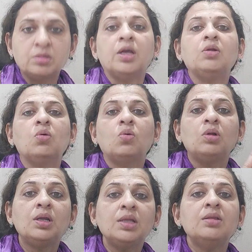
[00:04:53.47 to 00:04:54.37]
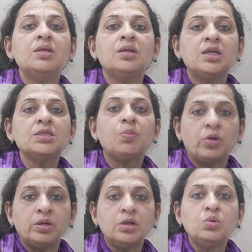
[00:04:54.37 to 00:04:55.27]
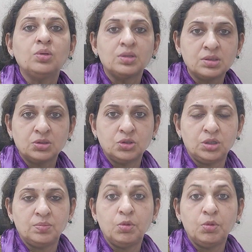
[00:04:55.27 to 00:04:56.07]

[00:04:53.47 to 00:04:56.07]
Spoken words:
then only there is a point in doing the surgery,